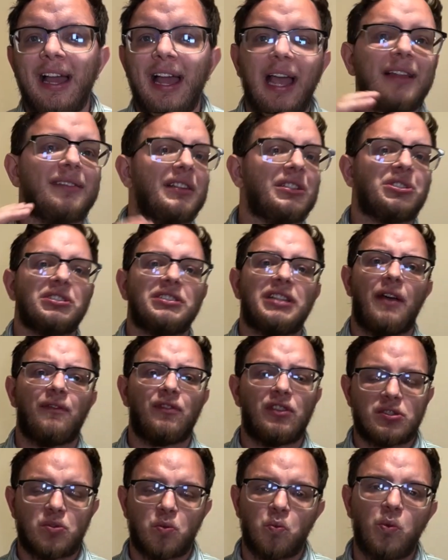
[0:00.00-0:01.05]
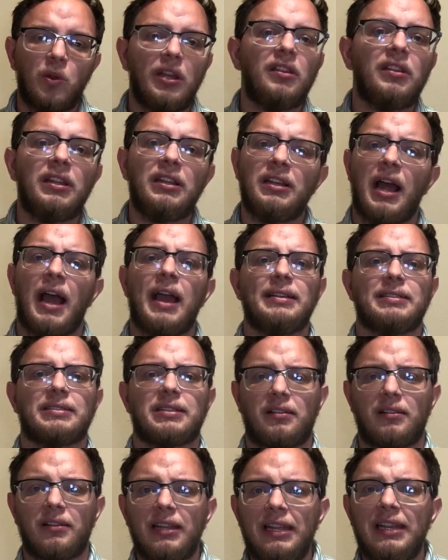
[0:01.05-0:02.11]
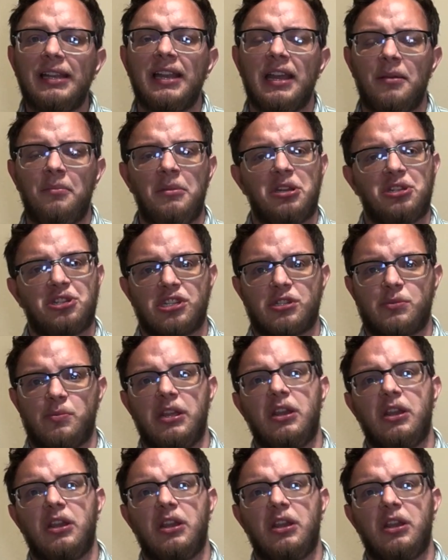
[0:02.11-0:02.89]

and let's just have this really nice clean image as we